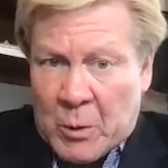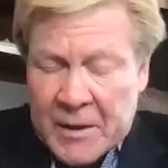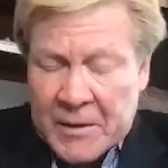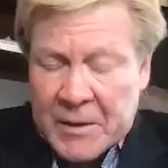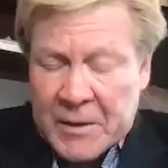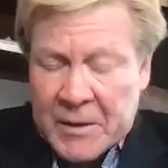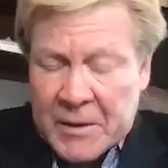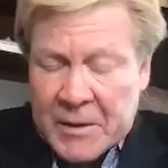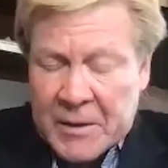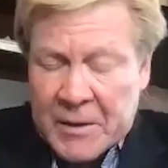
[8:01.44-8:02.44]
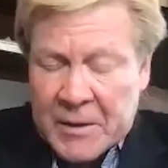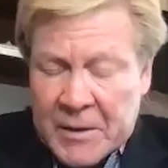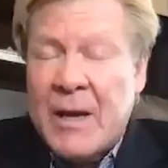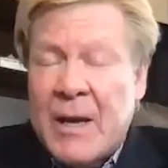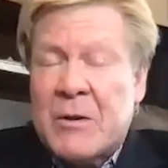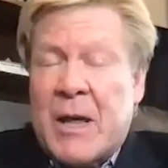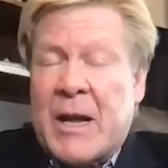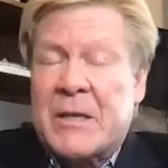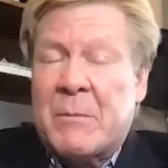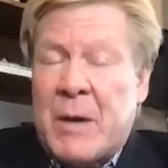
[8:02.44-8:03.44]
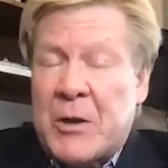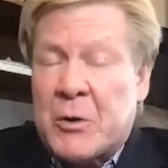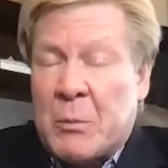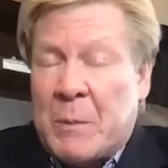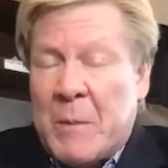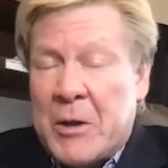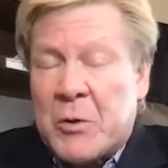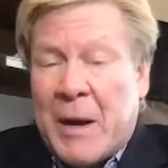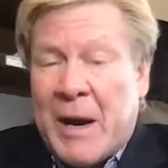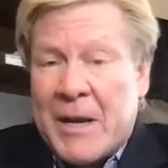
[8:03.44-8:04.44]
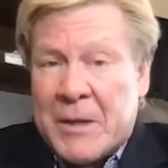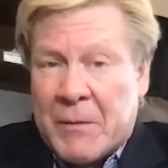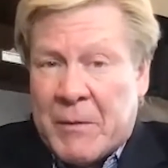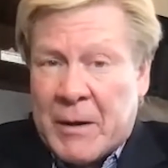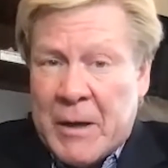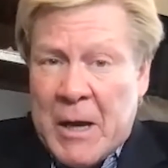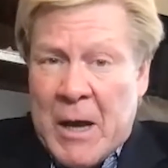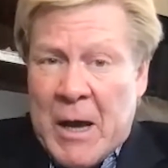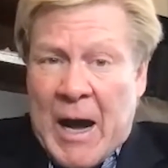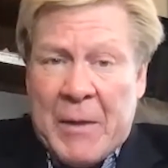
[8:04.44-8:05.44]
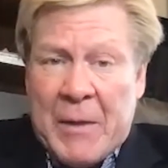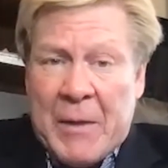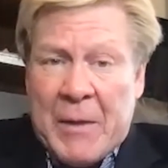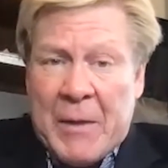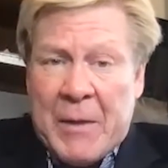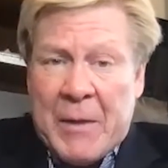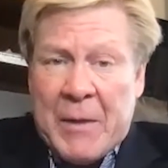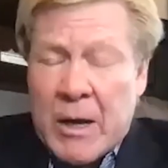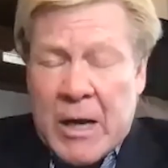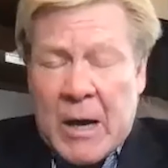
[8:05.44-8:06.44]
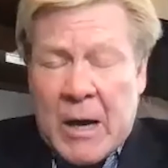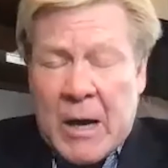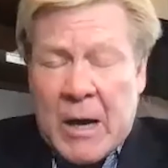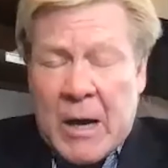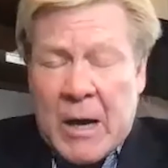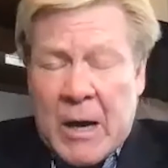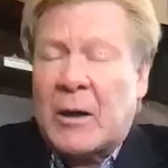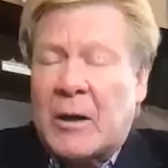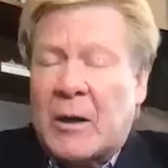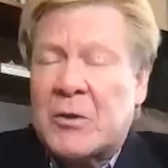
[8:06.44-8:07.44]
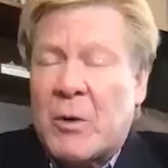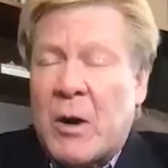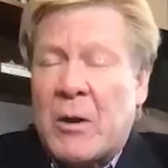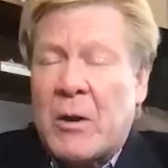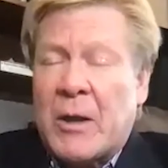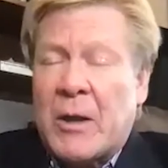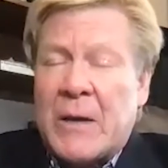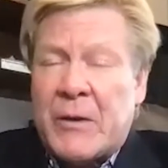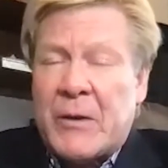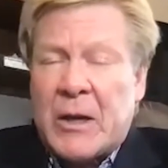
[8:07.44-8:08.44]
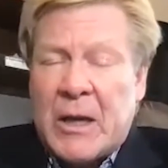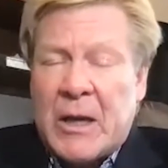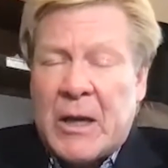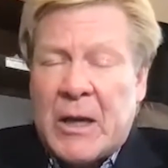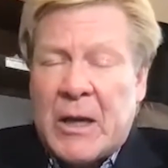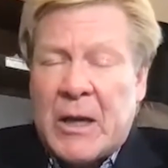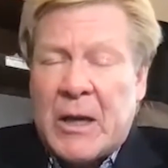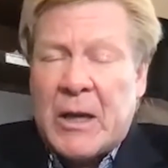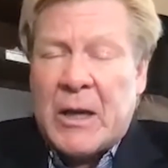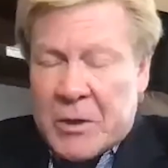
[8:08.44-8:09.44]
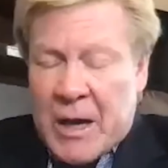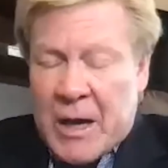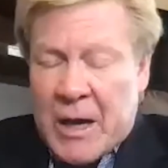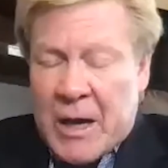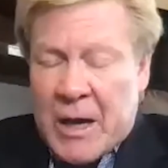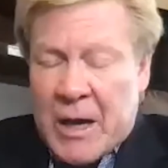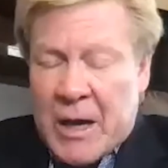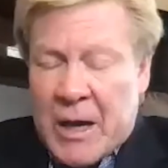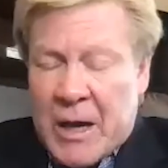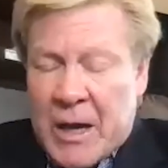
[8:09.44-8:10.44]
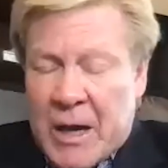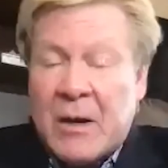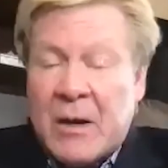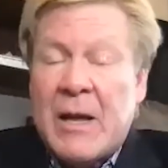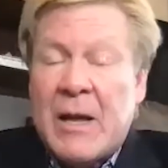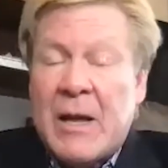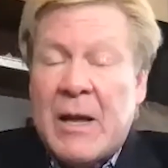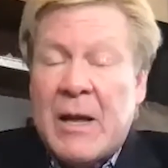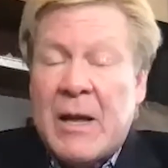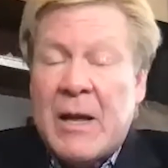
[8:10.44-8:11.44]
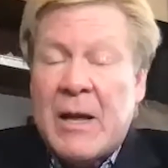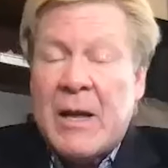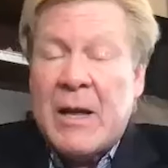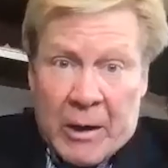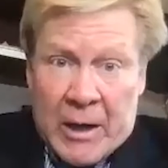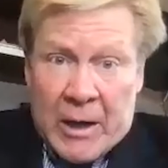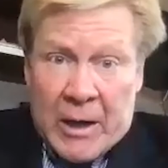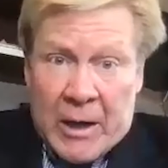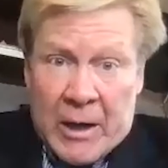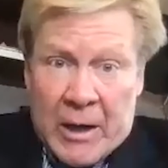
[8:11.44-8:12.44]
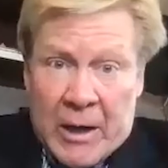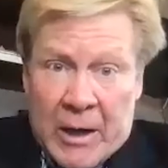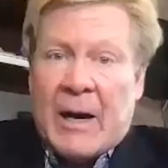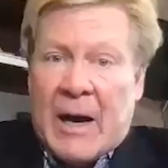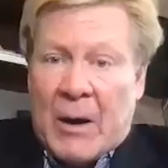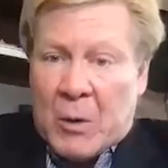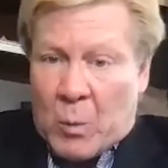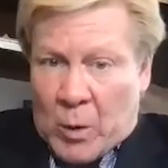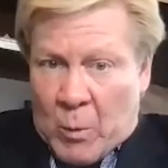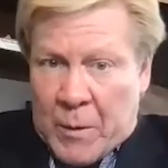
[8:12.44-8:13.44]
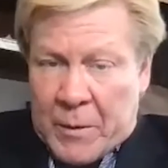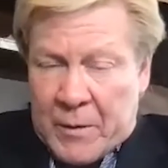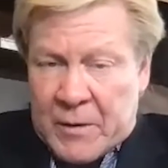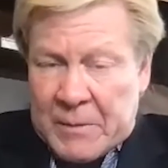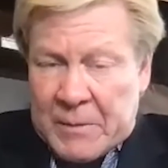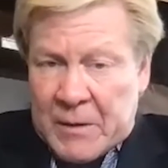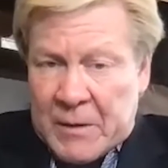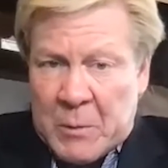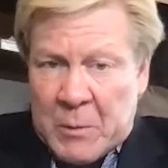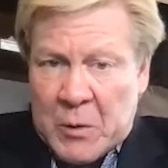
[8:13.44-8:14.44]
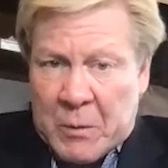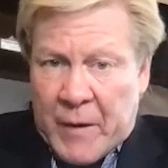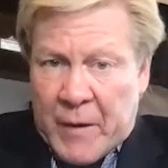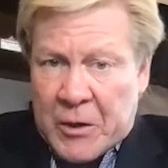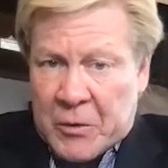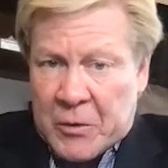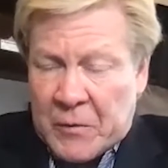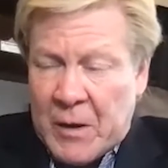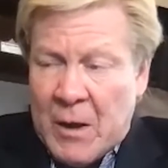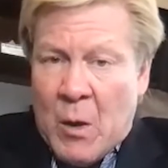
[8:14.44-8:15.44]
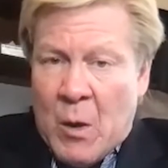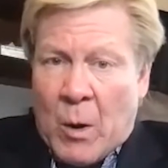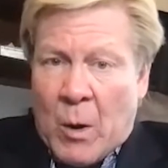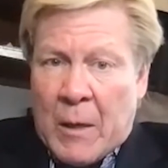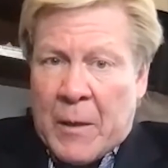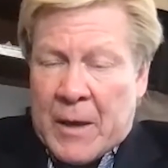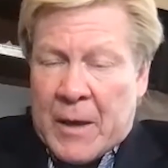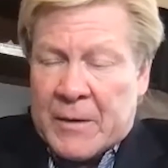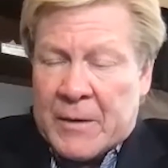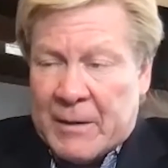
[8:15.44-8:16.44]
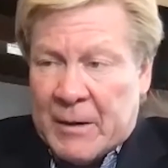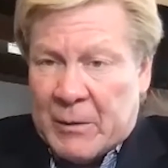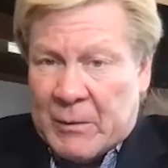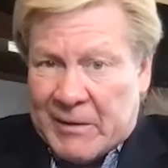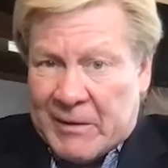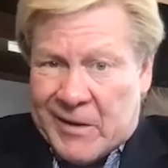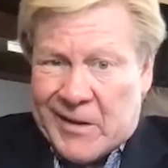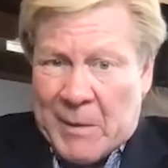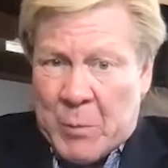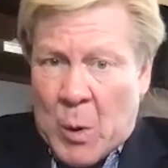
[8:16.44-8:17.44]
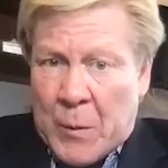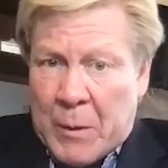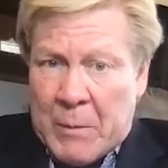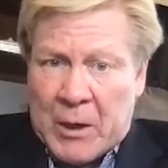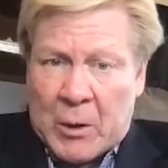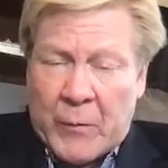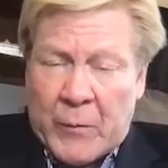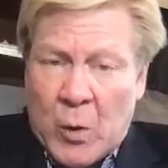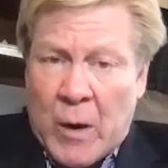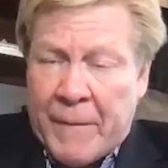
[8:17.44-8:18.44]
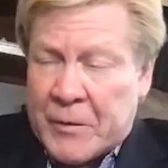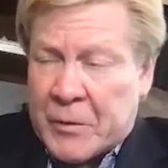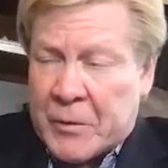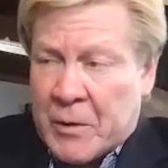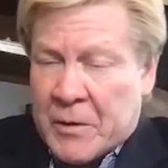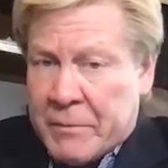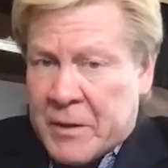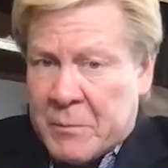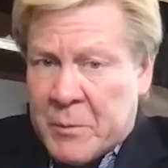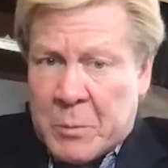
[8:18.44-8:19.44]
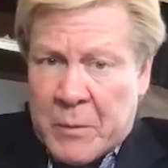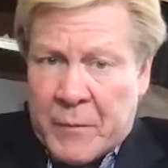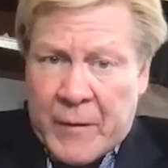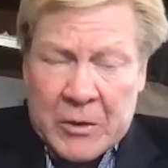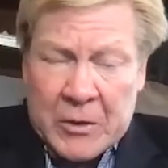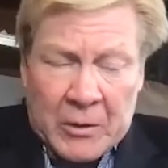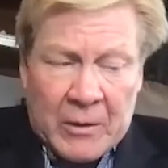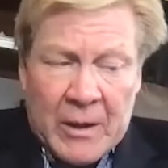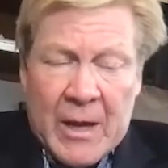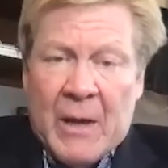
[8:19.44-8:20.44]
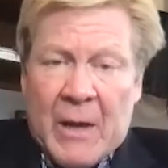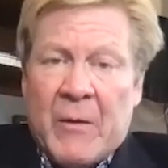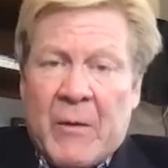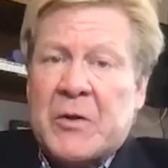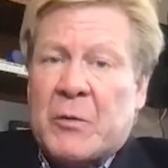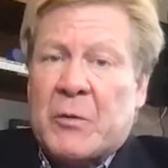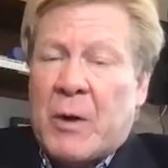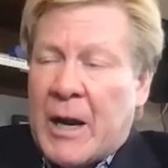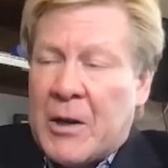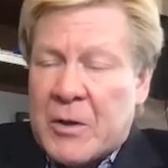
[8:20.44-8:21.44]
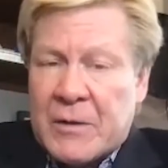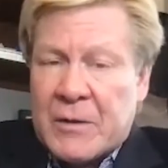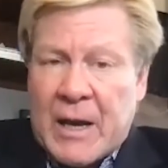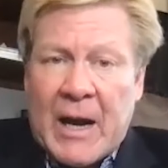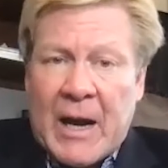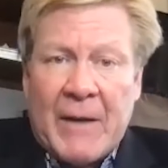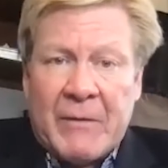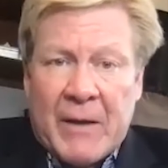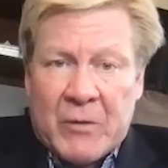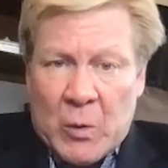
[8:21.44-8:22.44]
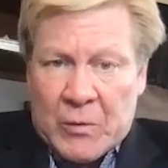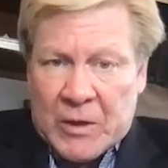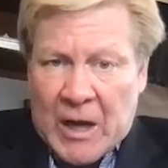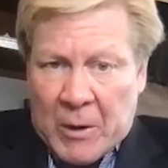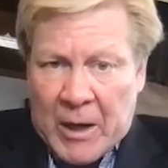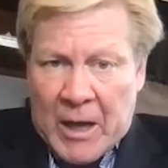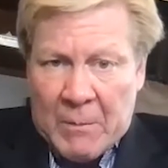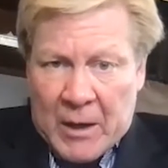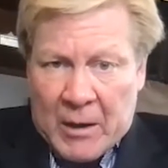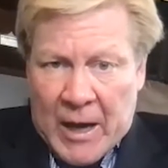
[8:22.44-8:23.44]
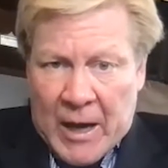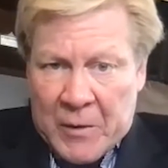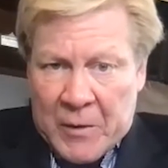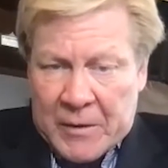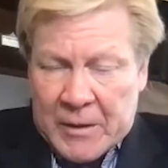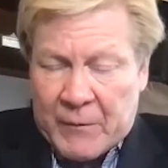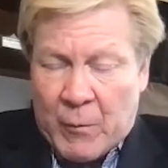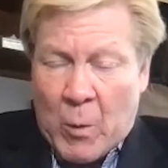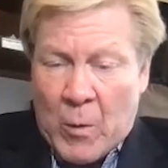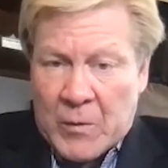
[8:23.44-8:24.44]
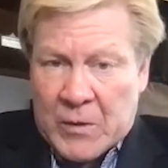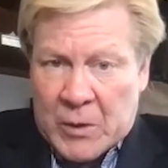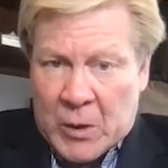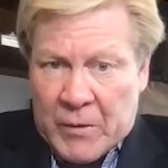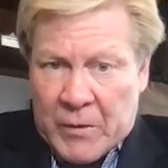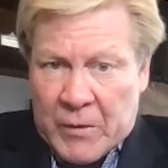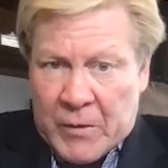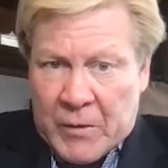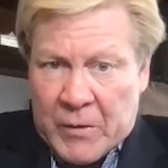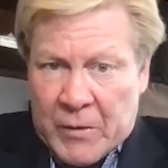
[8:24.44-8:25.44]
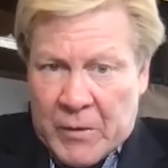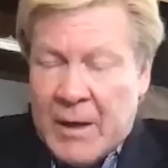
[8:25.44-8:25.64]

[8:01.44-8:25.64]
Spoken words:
sensitive tasks. I think that's a major positive thing. I think a lot of trucking companies still are struggling, even almost 2 years after its introduction, about the clearinghouse, how to work with substance abuse professionals. One of the things that, because I'm both a medical review officer and a substance abuse professional, very strange, is that I have to have 2 separate email addresses for those services